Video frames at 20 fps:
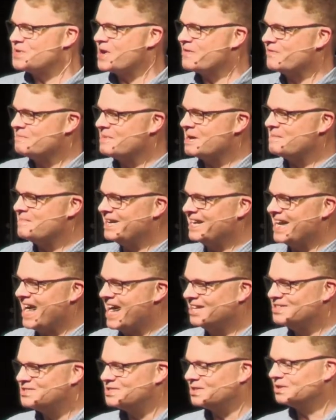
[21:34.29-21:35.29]
wherever you may be, to
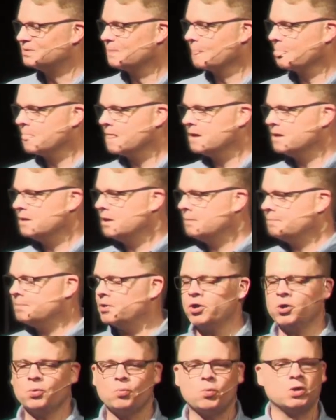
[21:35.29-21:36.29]
answer. But
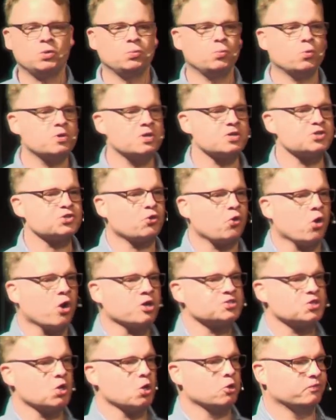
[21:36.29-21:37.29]
her one word is
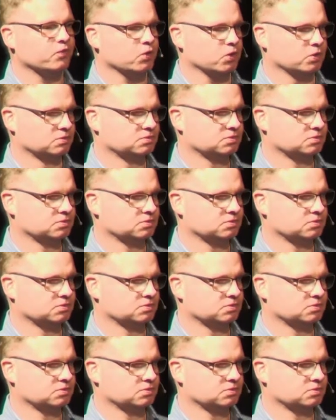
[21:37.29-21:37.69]
crossover.